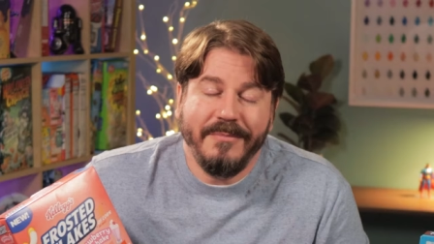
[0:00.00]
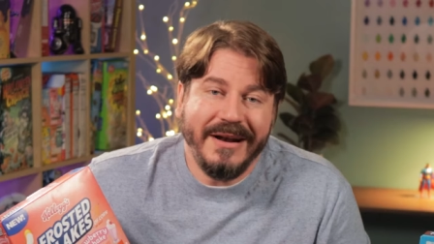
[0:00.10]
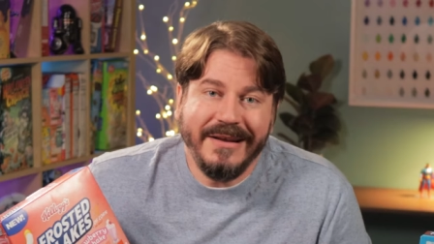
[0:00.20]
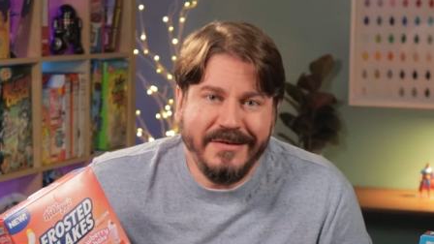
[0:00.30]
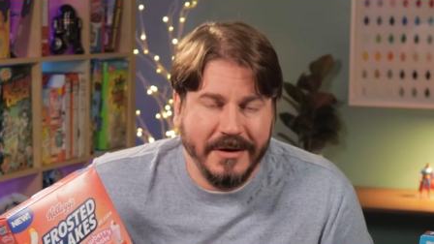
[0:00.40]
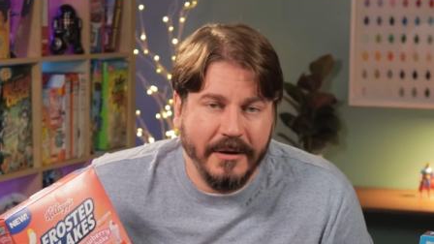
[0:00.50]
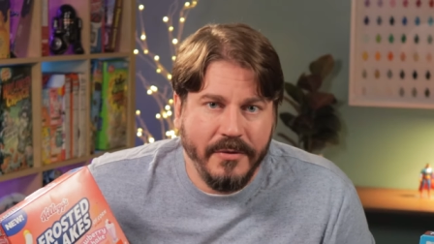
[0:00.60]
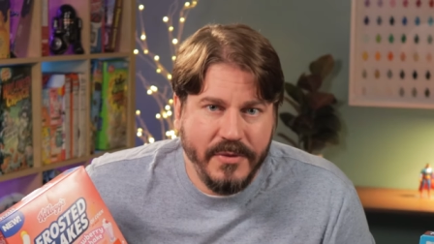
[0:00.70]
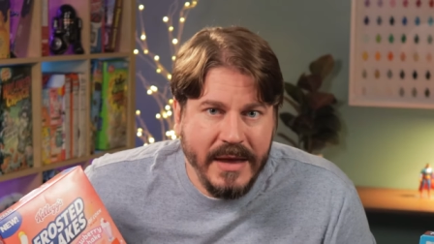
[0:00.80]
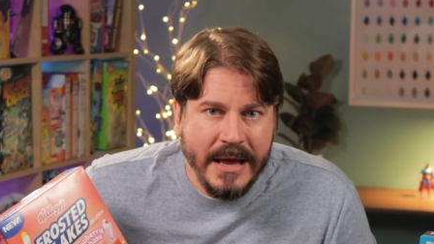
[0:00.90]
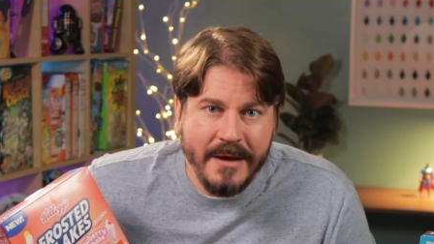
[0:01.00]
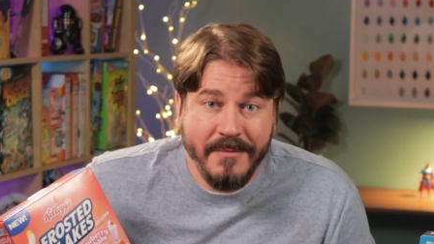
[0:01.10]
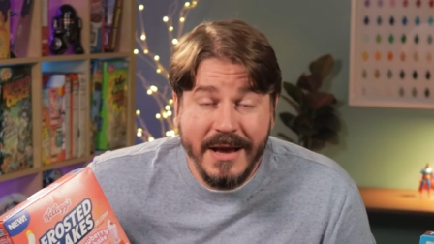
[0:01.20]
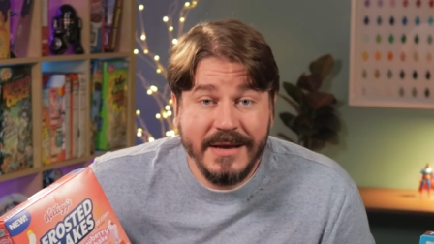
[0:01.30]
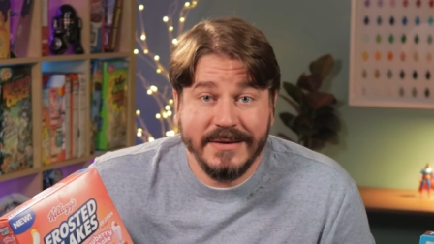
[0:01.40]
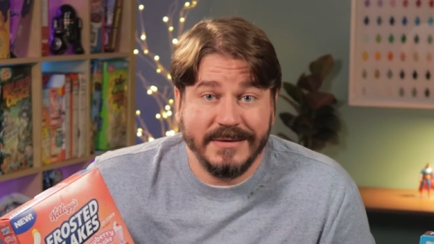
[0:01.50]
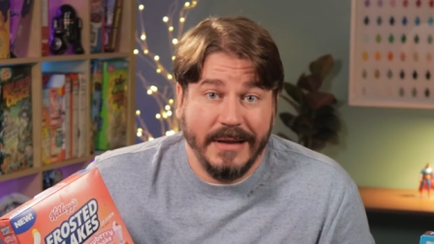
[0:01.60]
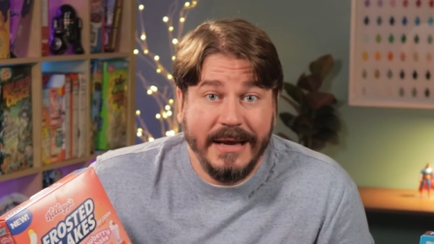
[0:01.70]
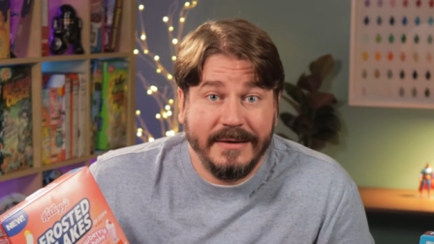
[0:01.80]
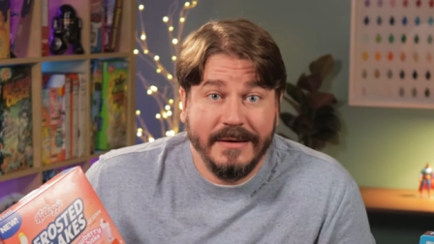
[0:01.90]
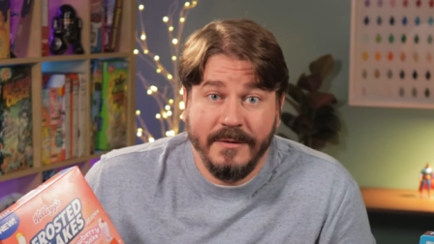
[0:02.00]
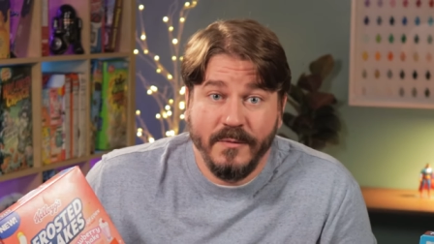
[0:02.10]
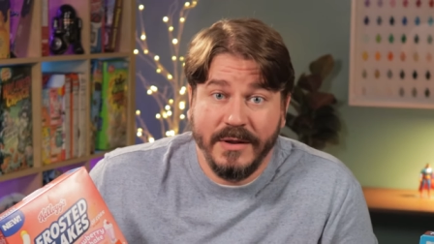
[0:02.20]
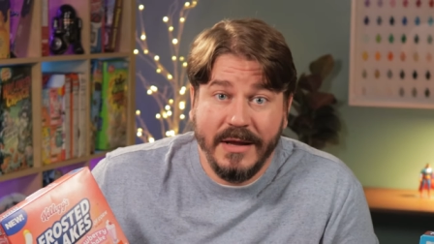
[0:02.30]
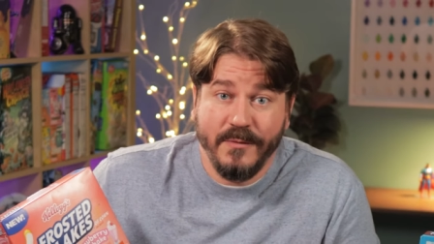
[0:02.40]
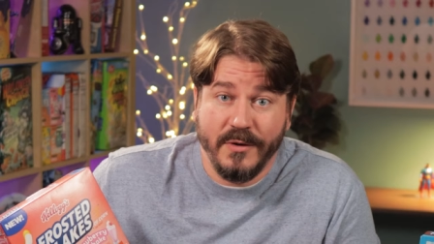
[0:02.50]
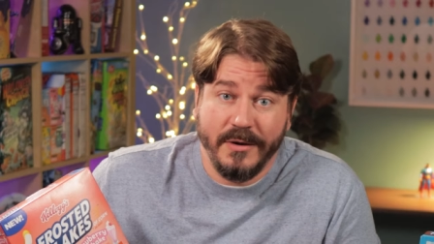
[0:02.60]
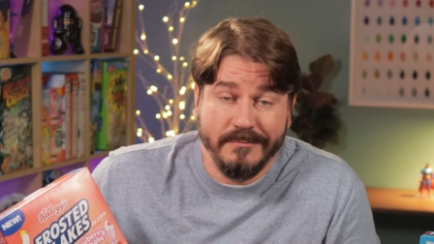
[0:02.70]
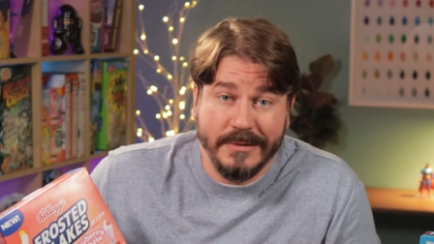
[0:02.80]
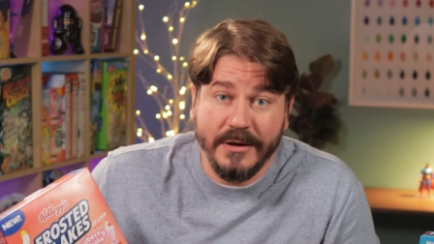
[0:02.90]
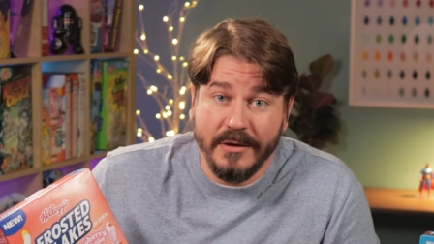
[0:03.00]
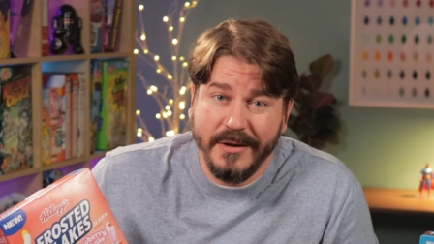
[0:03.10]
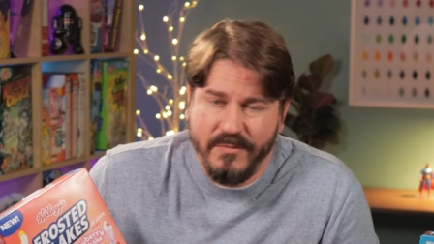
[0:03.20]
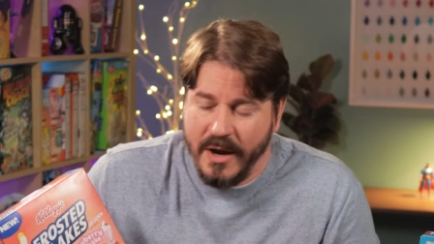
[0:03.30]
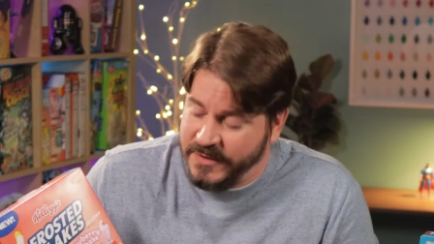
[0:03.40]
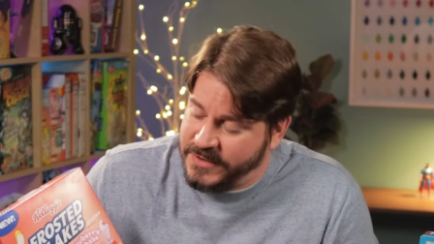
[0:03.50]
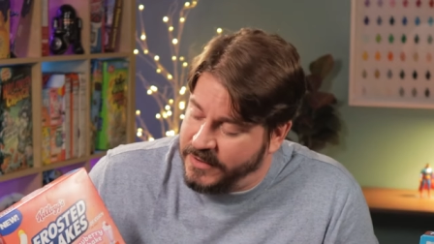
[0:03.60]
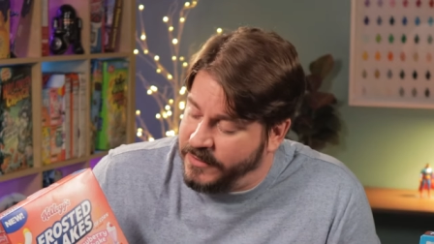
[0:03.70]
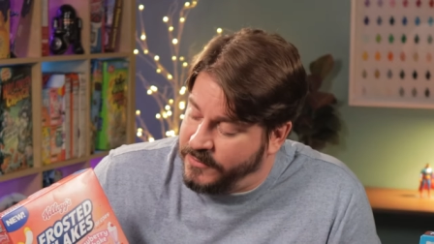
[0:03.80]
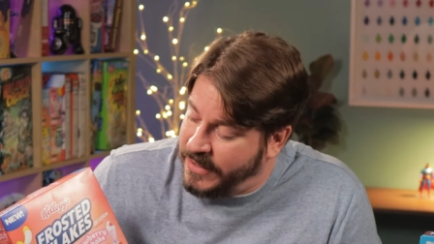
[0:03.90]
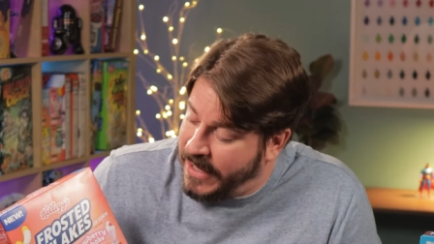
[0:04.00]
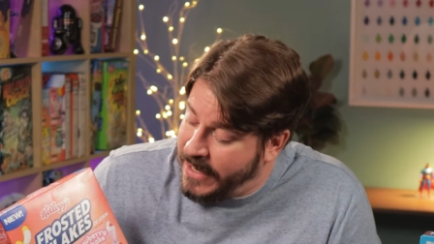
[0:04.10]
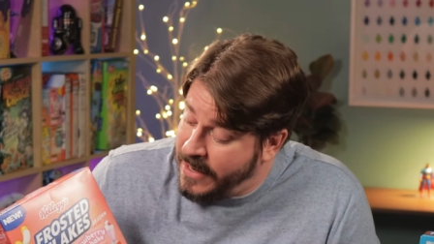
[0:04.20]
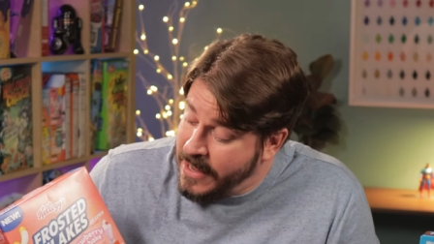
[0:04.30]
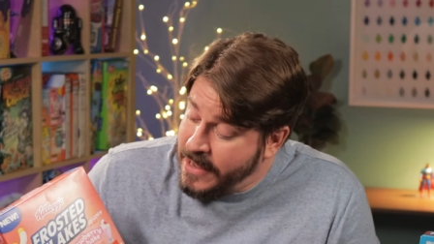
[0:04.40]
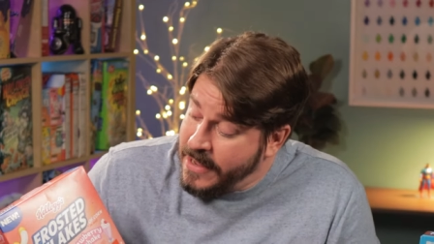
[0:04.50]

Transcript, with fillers: but it is still a thing. My kids liked it when they were little, they probably still do today.